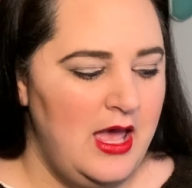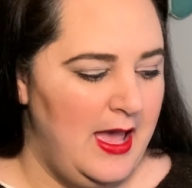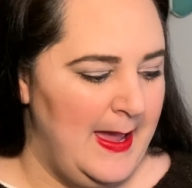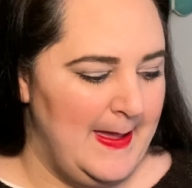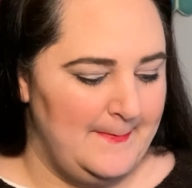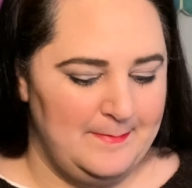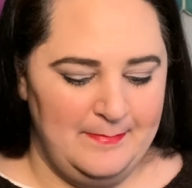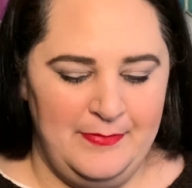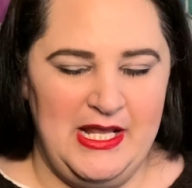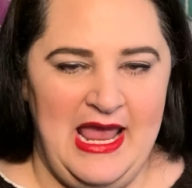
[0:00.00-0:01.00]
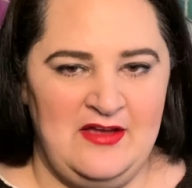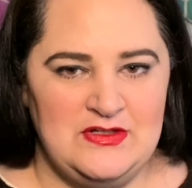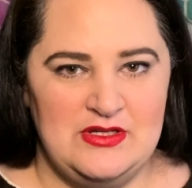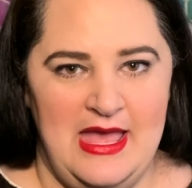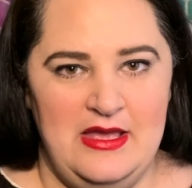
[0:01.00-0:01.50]
But
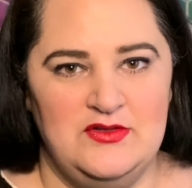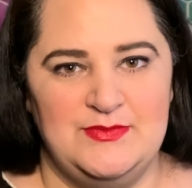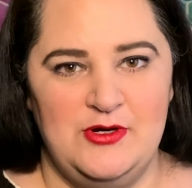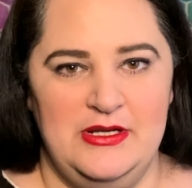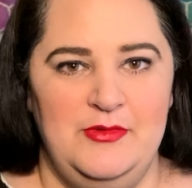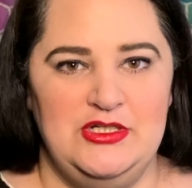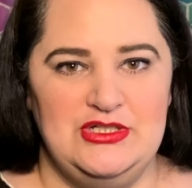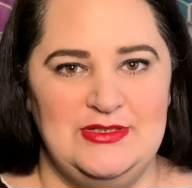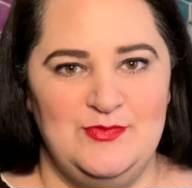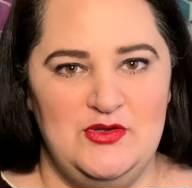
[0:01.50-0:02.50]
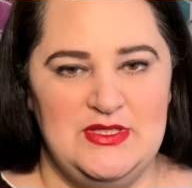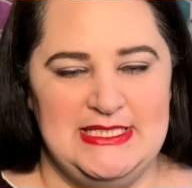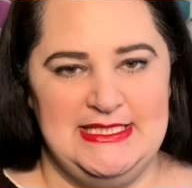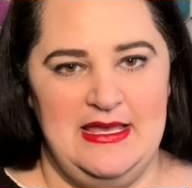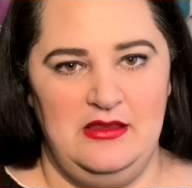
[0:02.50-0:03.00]
after that, it was pretty much smooth
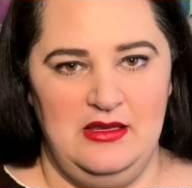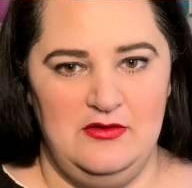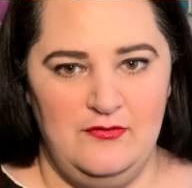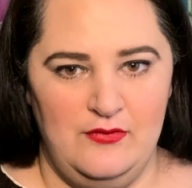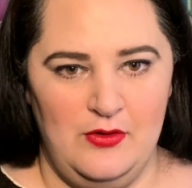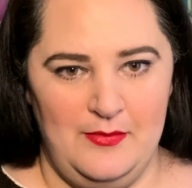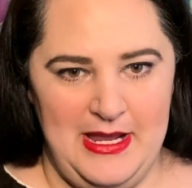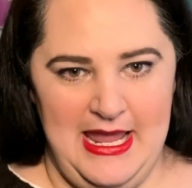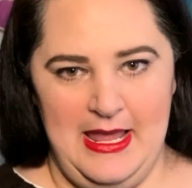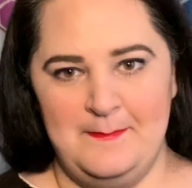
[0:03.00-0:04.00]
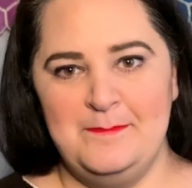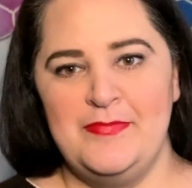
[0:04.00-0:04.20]
sailing for me.